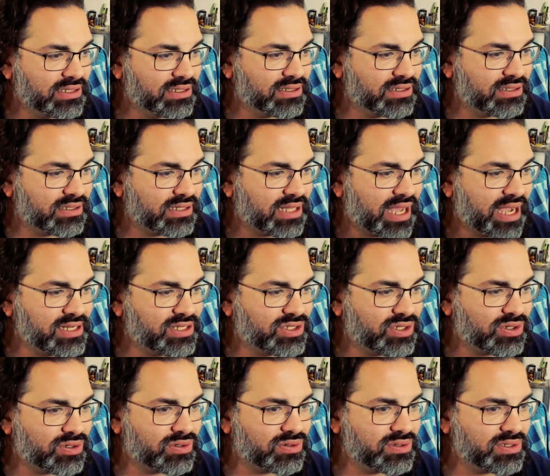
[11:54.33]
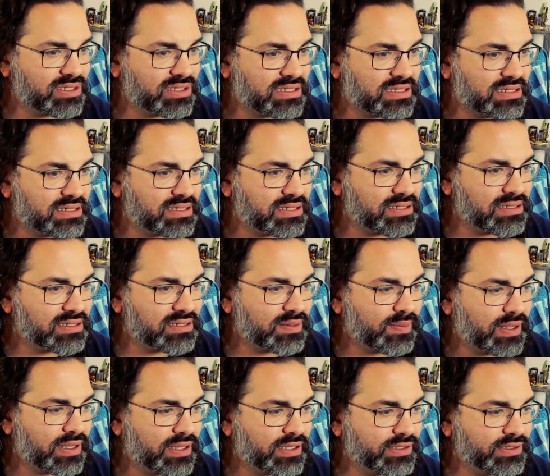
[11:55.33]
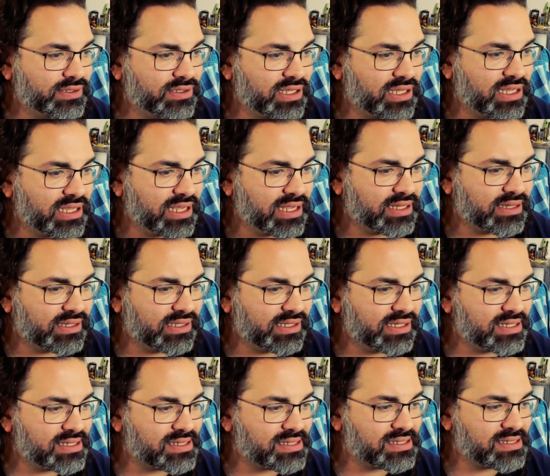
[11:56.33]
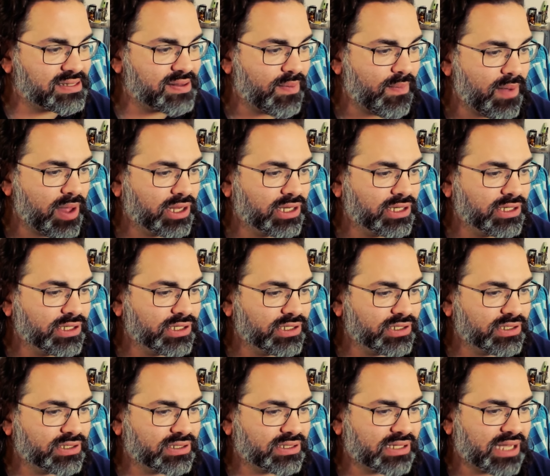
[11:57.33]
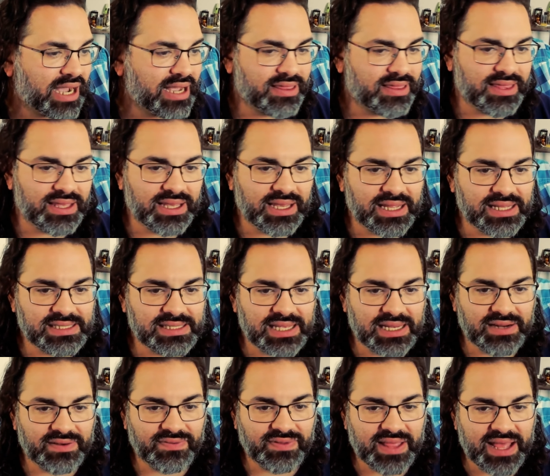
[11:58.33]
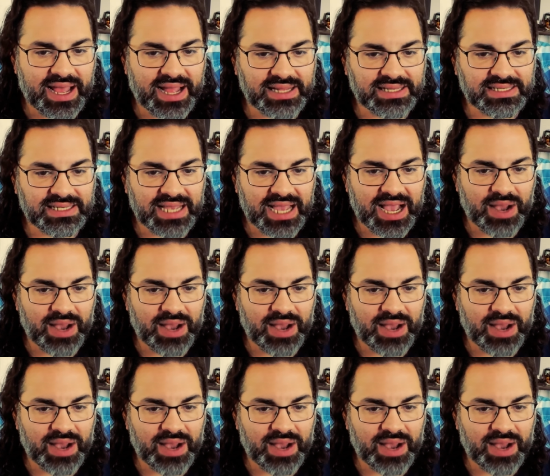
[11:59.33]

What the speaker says: I don't, looking at this, I think instead of that, I would